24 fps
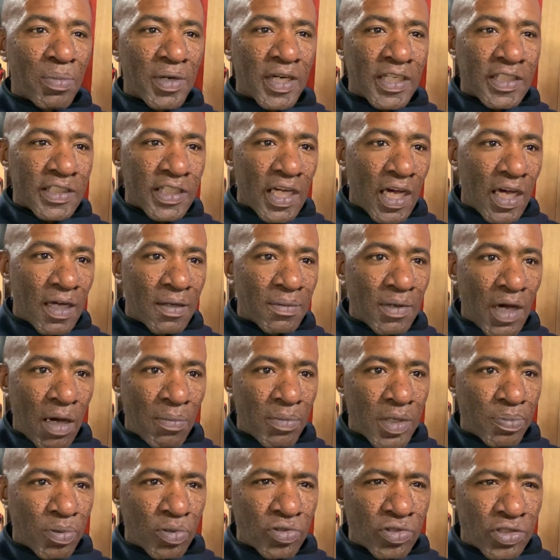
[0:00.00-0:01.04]
many
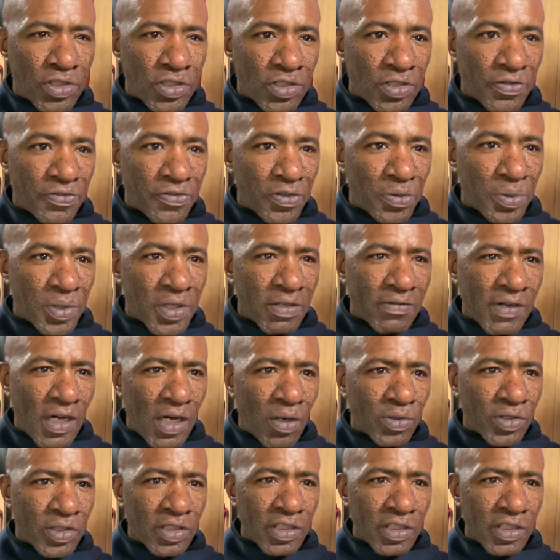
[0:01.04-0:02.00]
punches you threw in a round.